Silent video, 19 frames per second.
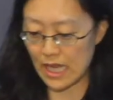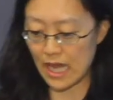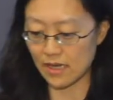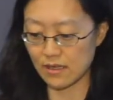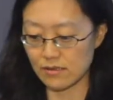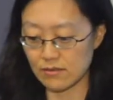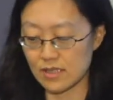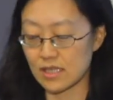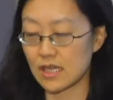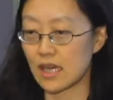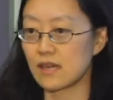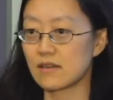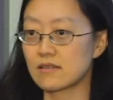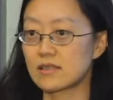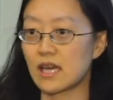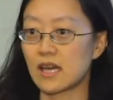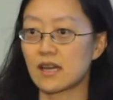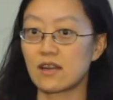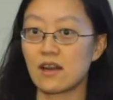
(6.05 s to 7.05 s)
nanoscale
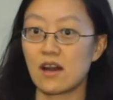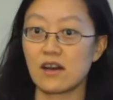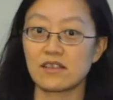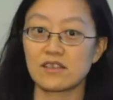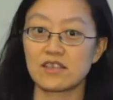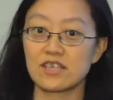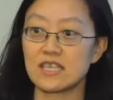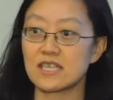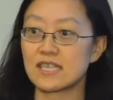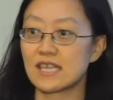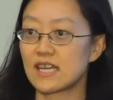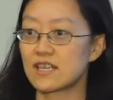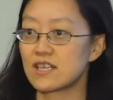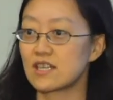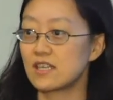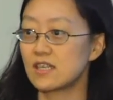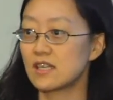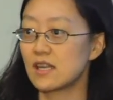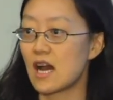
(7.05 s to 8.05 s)
technology
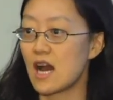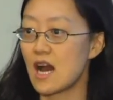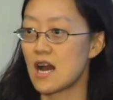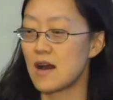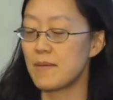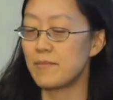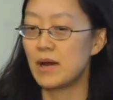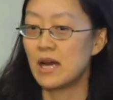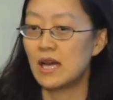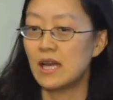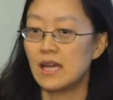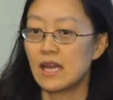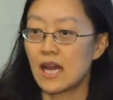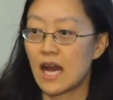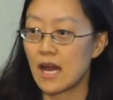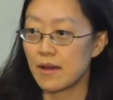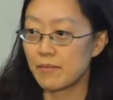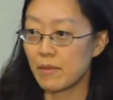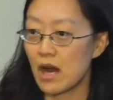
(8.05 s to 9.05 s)
session.
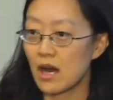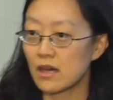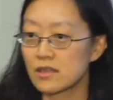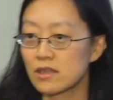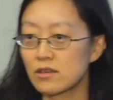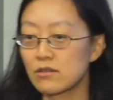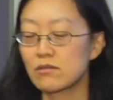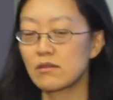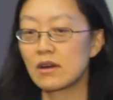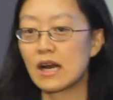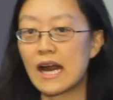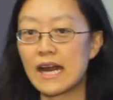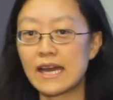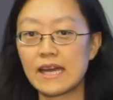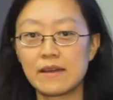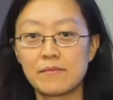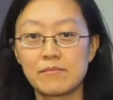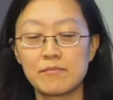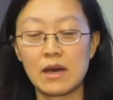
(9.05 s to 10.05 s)
I'm Hong Lu. I
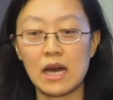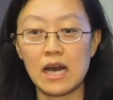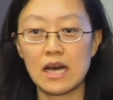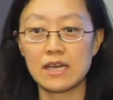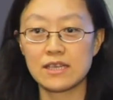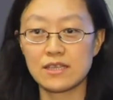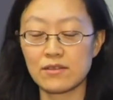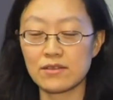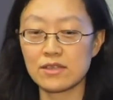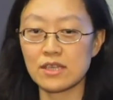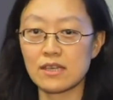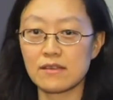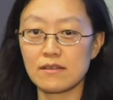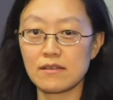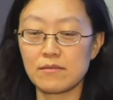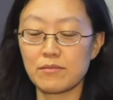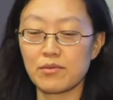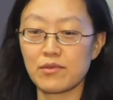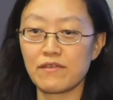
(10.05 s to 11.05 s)
am
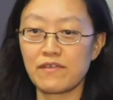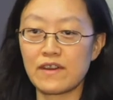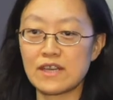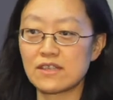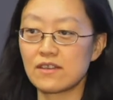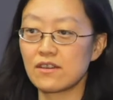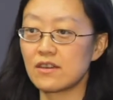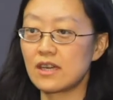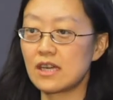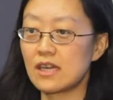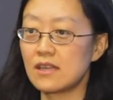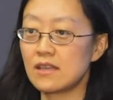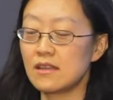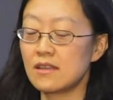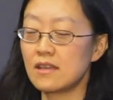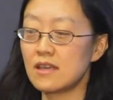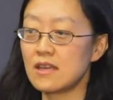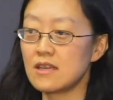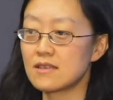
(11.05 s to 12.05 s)
associate professor
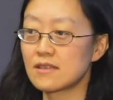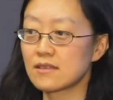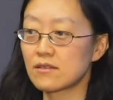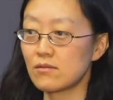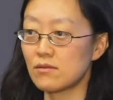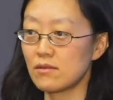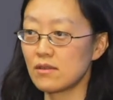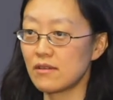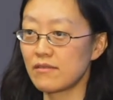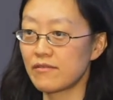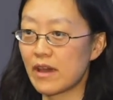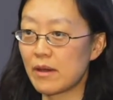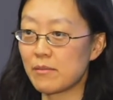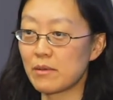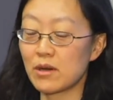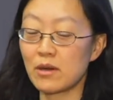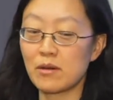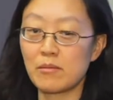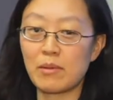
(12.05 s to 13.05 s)
in the School of
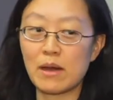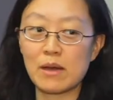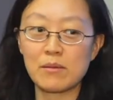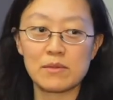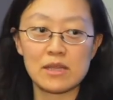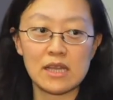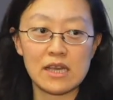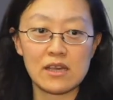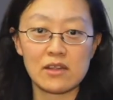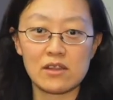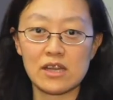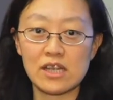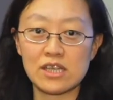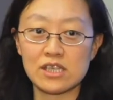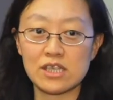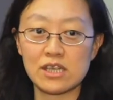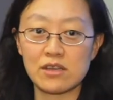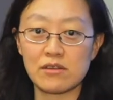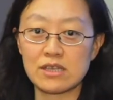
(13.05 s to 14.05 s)
Chemical and Biomolecular
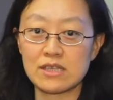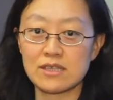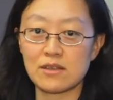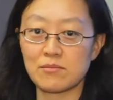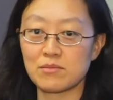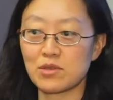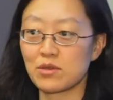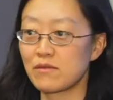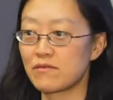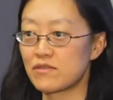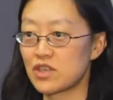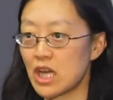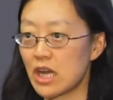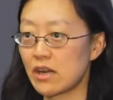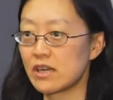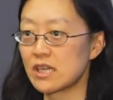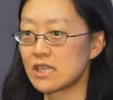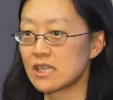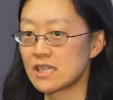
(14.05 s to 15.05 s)
Engineering, so I'm sort of
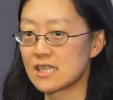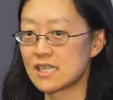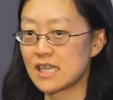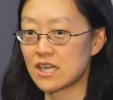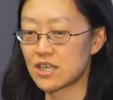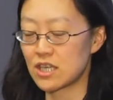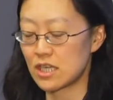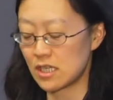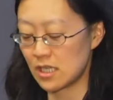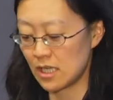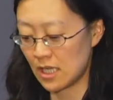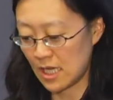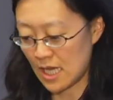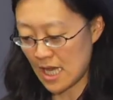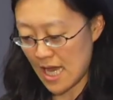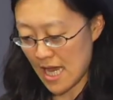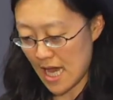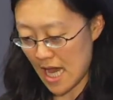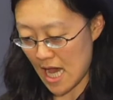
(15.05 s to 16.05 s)
chairing this session.
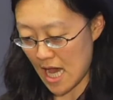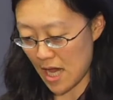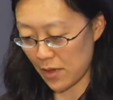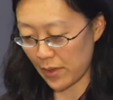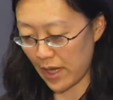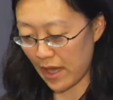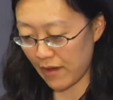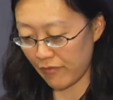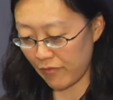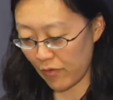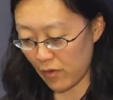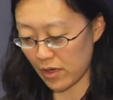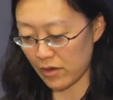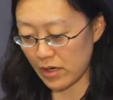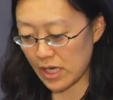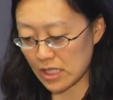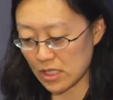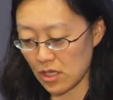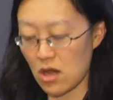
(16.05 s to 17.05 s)
We have 4
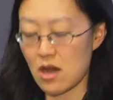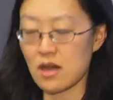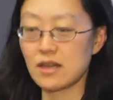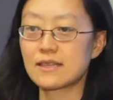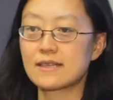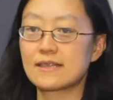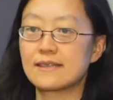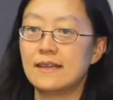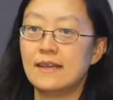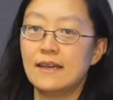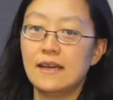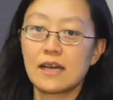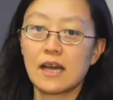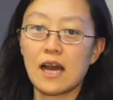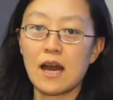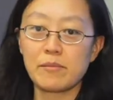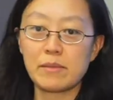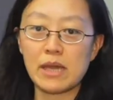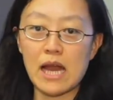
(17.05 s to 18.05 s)
great talks
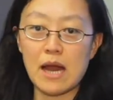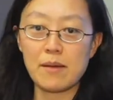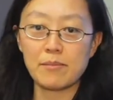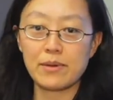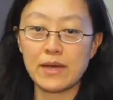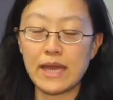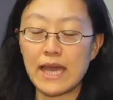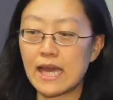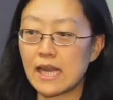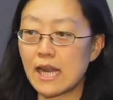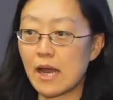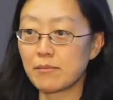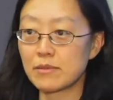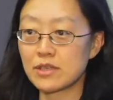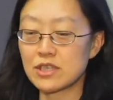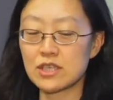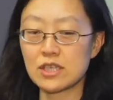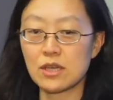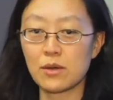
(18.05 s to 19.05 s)
coming up, and I'm just